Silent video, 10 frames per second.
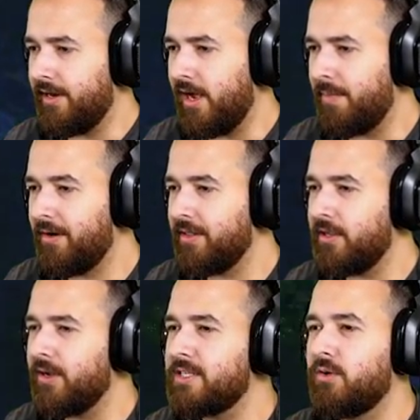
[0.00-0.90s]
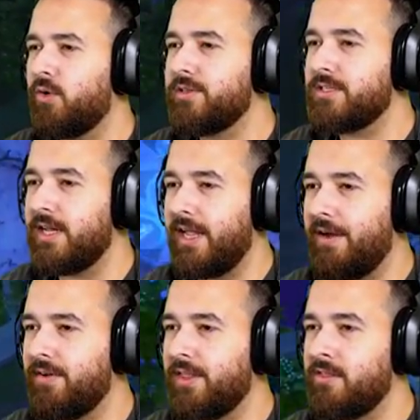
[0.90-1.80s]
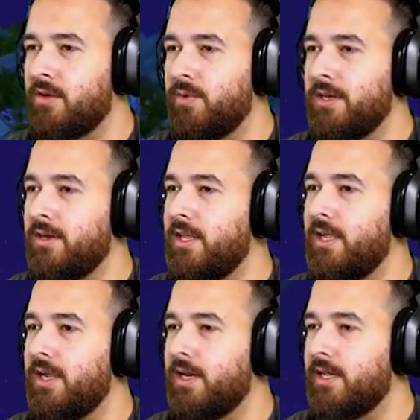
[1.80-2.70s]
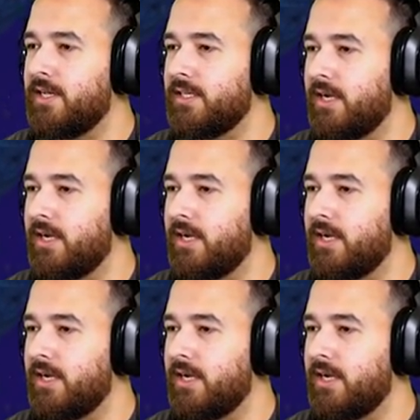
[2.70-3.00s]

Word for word: And now apparently you guys are also saying everything that we need is